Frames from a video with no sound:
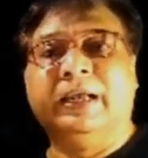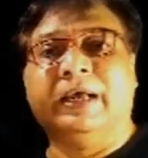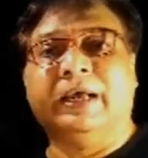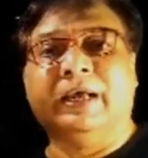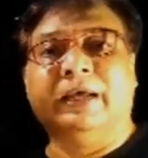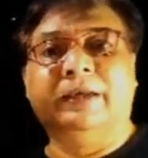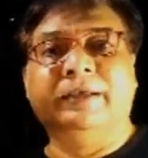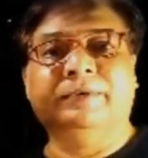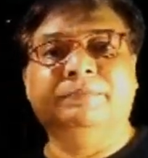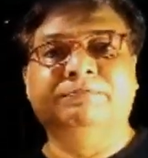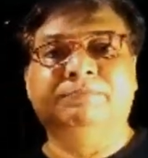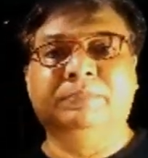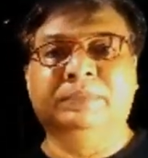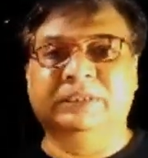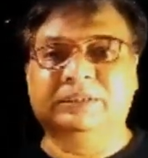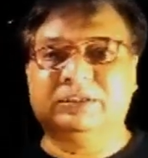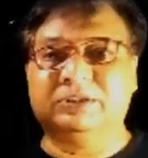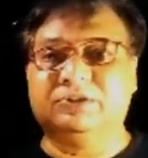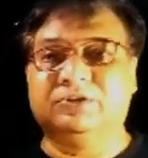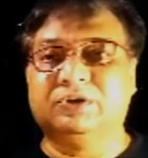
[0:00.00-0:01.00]
this is
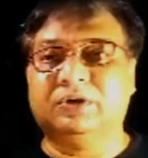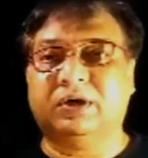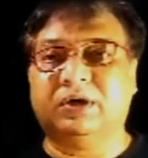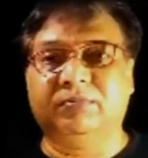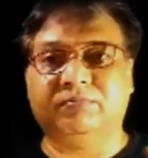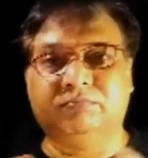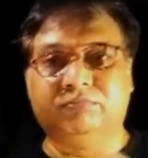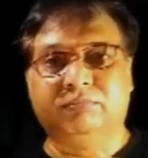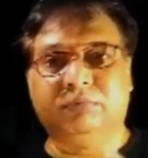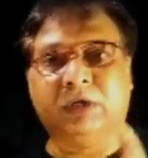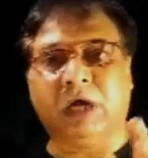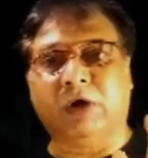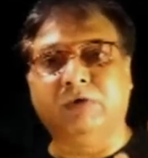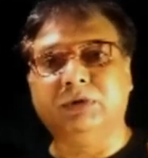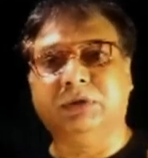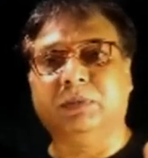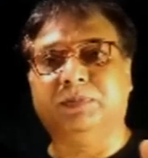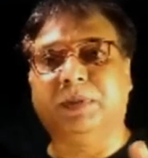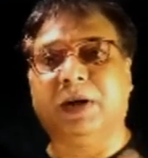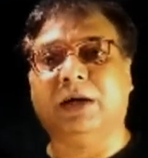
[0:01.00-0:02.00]
the
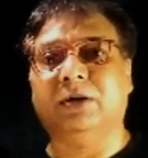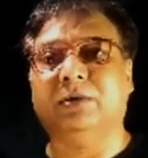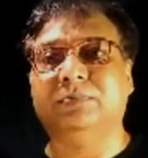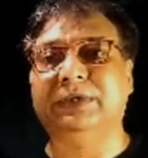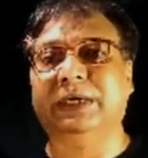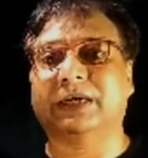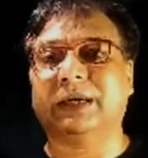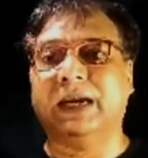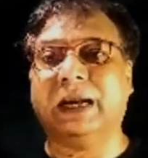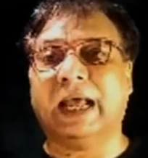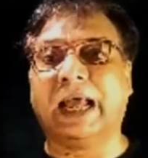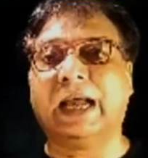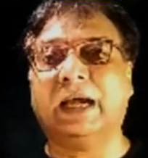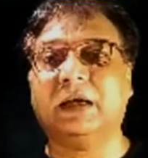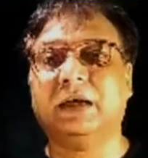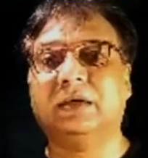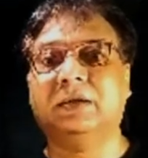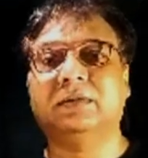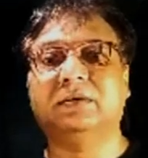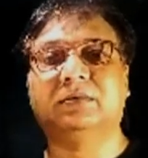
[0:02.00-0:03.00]
counterpart of that lac
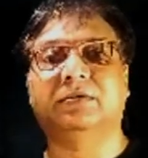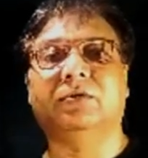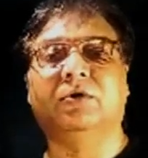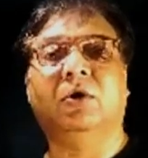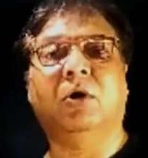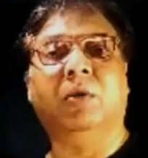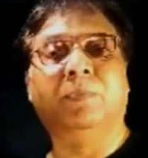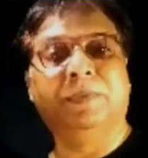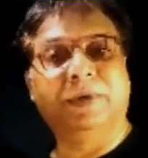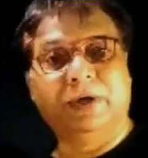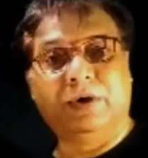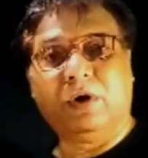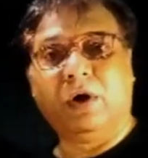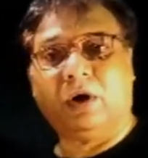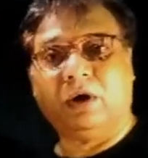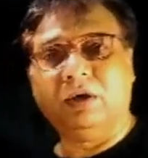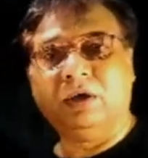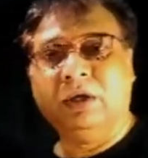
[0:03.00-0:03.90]
operon.